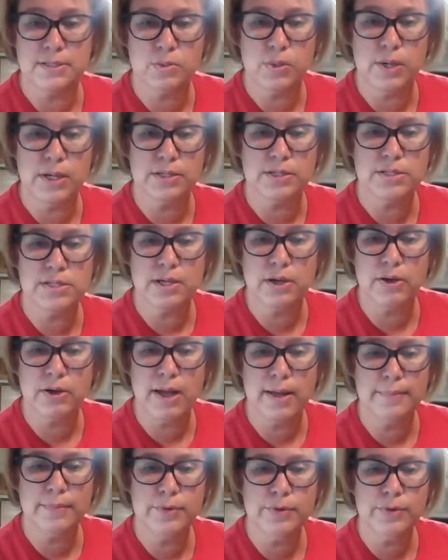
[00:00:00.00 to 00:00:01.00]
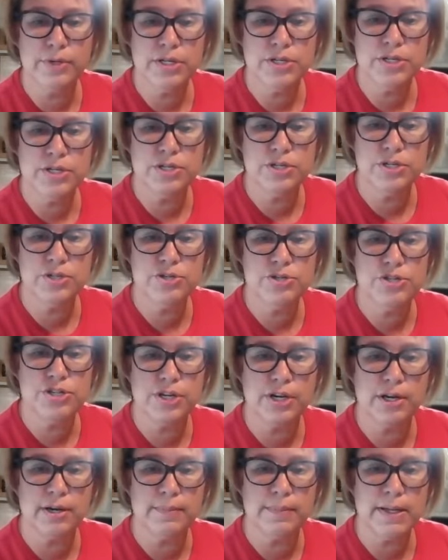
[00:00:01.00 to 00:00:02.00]
as well. So I'm going to
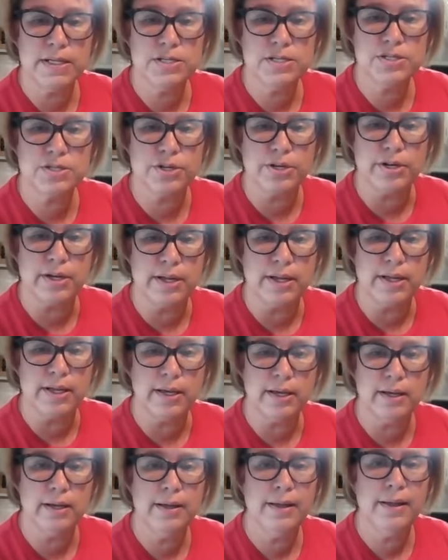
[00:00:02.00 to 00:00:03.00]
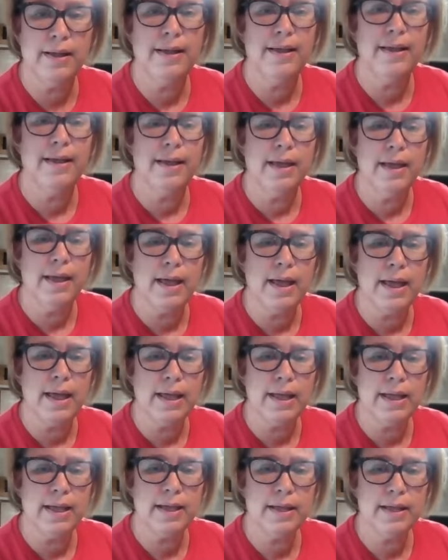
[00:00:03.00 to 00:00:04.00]
share my screen,
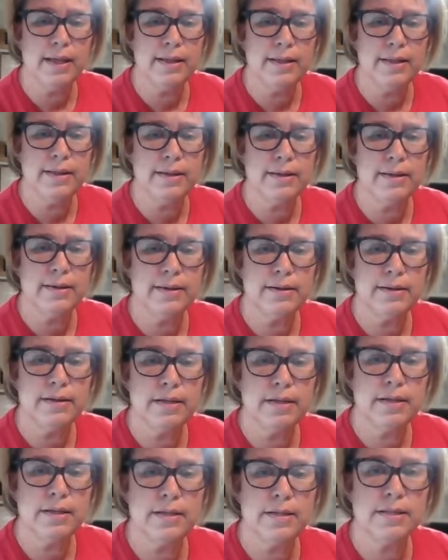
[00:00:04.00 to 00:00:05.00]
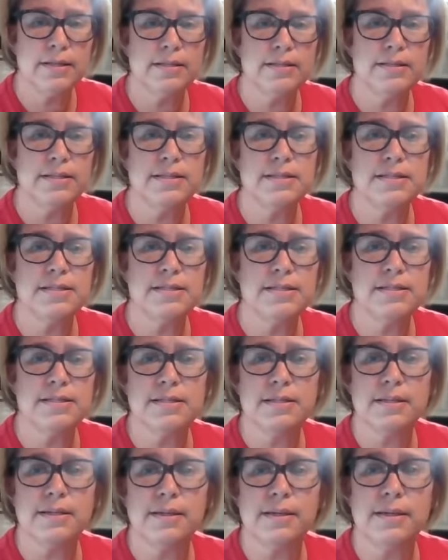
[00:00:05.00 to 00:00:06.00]
and
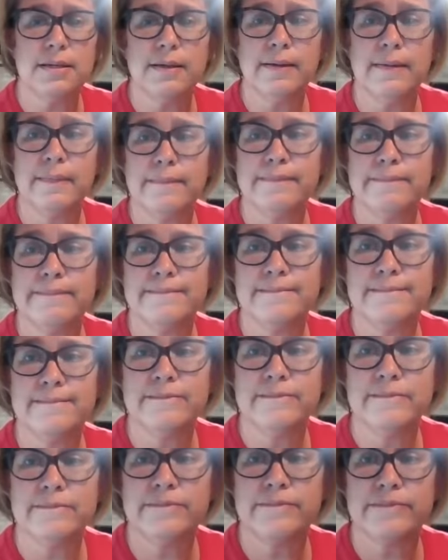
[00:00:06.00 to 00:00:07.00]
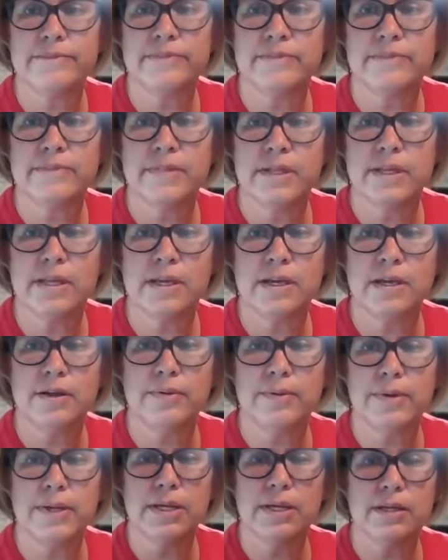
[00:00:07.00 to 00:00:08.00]
let's see,
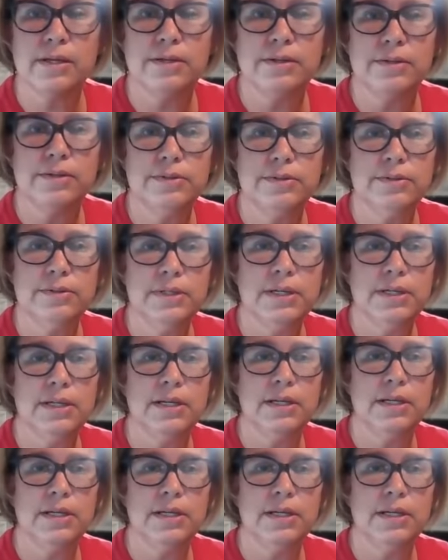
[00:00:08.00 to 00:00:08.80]
here we go.